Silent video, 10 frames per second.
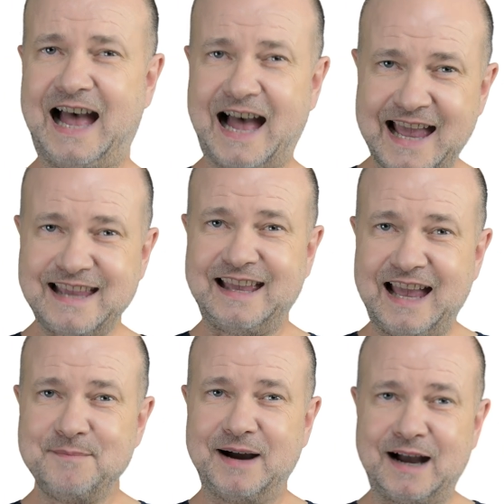I
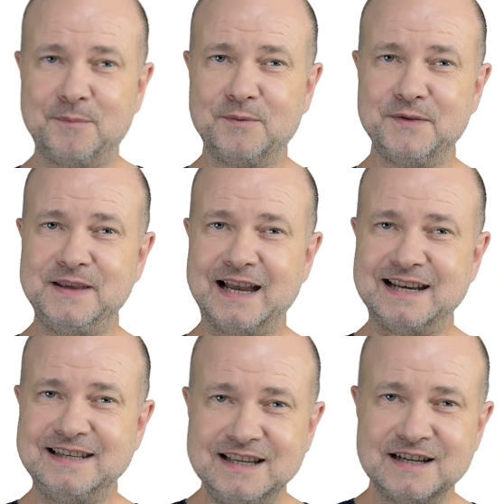came up with the
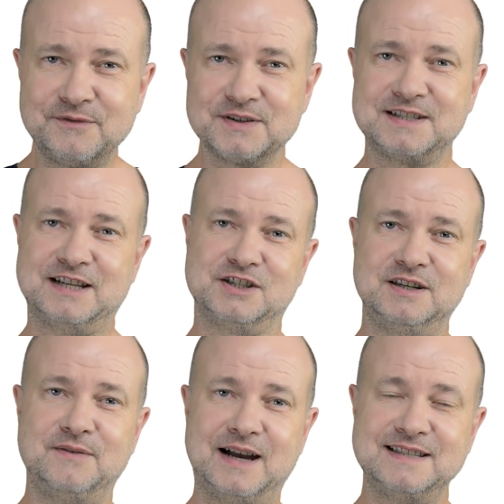idea for such a
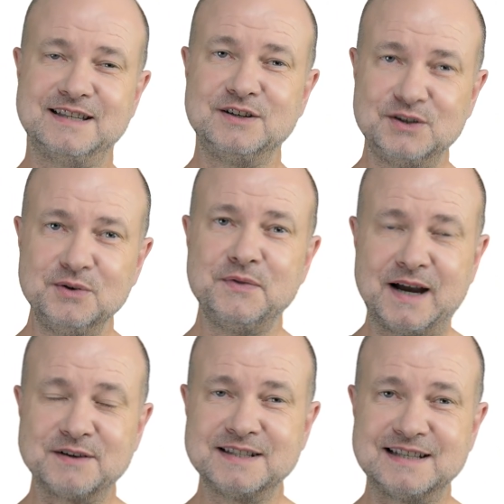device in
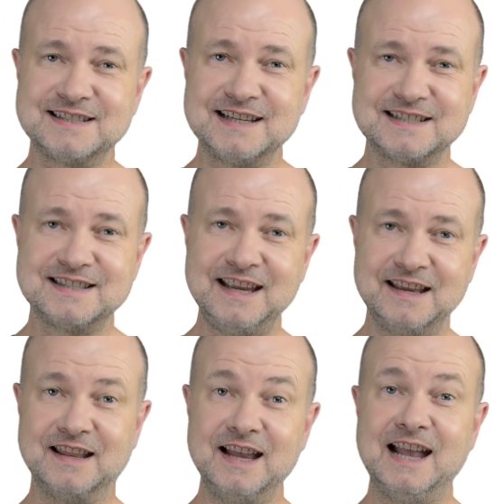
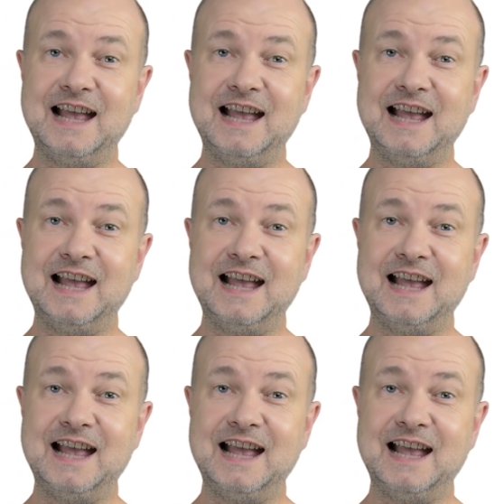2016.